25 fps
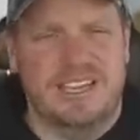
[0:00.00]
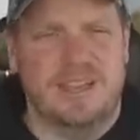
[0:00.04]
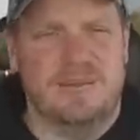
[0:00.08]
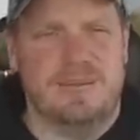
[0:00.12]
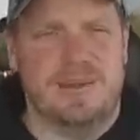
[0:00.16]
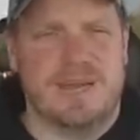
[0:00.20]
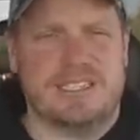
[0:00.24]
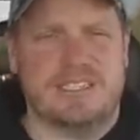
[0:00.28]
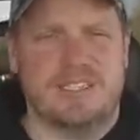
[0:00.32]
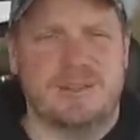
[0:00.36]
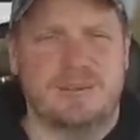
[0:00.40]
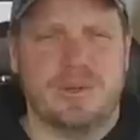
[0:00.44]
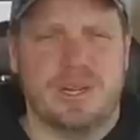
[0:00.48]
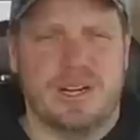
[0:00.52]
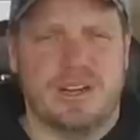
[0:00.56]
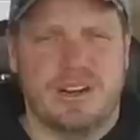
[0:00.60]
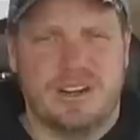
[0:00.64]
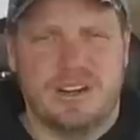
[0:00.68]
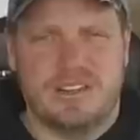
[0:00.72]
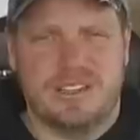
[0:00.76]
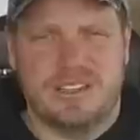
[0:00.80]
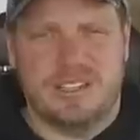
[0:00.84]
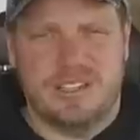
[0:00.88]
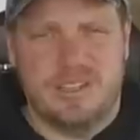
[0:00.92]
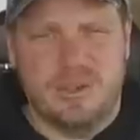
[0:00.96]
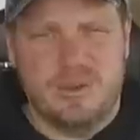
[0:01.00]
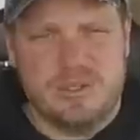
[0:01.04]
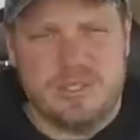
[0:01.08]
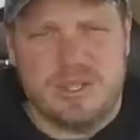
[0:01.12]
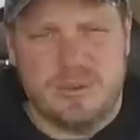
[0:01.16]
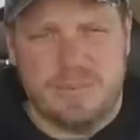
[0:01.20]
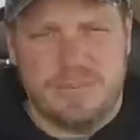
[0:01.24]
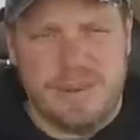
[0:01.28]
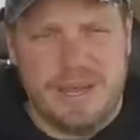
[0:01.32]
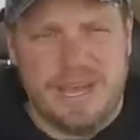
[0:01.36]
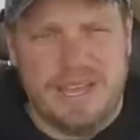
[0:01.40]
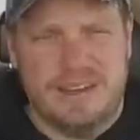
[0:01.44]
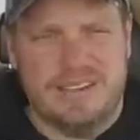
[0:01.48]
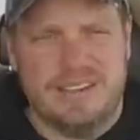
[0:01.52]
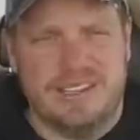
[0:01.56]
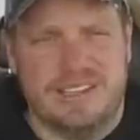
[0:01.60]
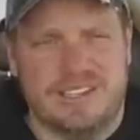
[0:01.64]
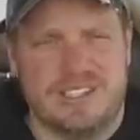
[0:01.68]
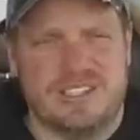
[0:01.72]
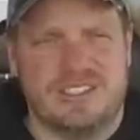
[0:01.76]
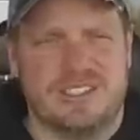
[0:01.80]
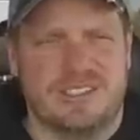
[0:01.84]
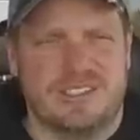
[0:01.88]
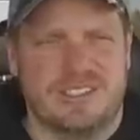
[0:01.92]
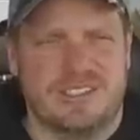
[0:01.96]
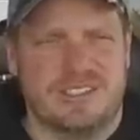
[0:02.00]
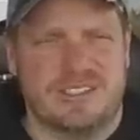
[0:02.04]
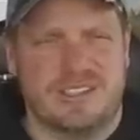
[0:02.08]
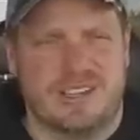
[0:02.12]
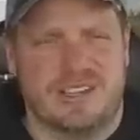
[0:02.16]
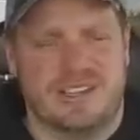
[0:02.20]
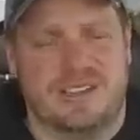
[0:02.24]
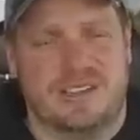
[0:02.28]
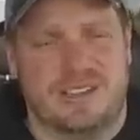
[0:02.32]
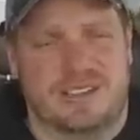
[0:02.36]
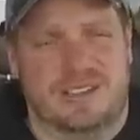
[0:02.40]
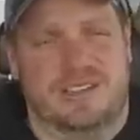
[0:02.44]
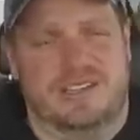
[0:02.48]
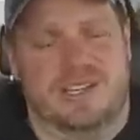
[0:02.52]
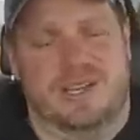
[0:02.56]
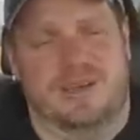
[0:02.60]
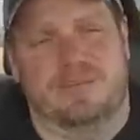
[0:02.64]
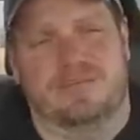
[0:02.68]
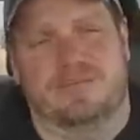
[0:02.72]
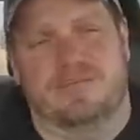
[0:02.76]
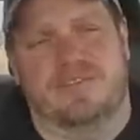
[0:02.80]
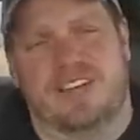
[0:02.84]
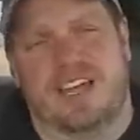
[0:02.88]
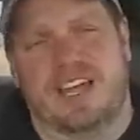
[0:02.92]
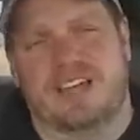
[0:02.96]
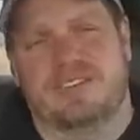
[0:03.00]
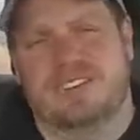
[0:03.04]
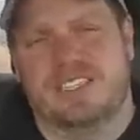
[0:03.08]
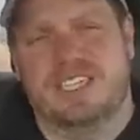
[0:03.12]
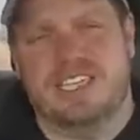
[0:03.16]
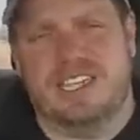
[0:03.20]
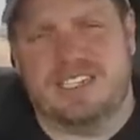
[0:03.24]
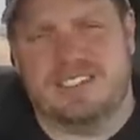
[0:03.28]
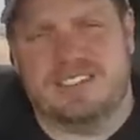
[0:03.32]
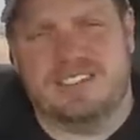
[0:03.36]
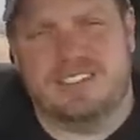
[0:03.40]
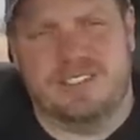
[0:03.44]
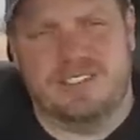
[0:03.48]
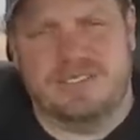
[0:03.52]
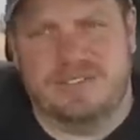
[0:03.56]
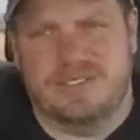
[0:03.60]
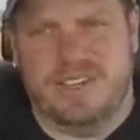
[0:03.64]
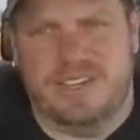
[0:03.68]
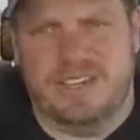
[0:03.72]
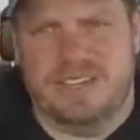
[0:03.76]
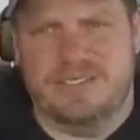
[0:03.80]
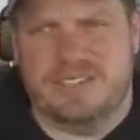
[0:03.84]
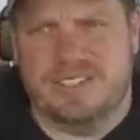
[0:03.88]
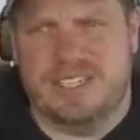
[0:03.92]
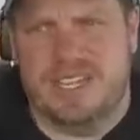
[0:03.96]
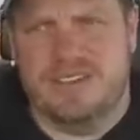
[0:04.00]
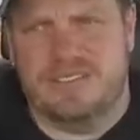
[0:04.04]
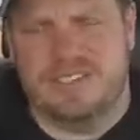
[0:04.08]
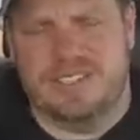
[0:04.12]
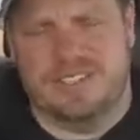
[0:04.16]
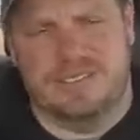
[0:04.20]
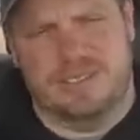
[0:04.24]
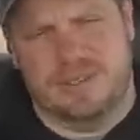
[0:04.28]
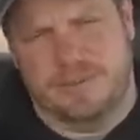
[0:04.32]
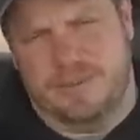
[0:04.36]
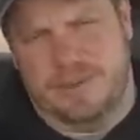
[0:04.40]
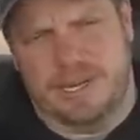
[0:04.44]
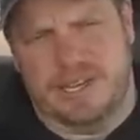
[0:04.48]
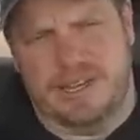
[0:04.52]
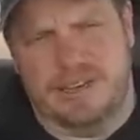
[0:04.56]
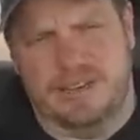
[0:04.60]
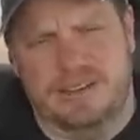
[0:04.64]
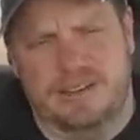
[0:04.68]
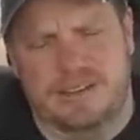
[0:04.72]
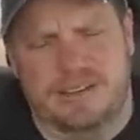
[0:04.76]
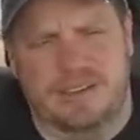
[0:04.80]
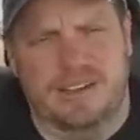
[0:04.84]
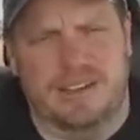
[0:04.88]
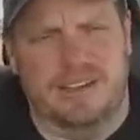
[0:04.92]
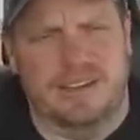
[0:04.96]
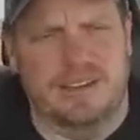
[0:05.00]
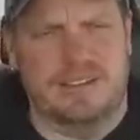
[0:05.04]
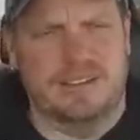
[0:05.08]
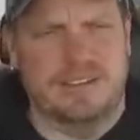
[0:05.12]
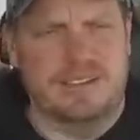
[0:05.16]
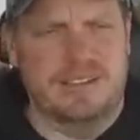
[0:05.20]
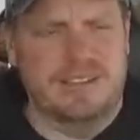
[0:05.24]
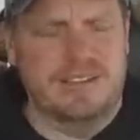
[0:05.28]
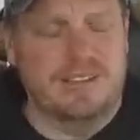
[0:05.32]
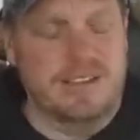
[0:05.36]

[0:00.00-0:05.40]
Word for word: It makes it a little bit hard to use the bed because I'm 5'6" or 5'7", depending on the day.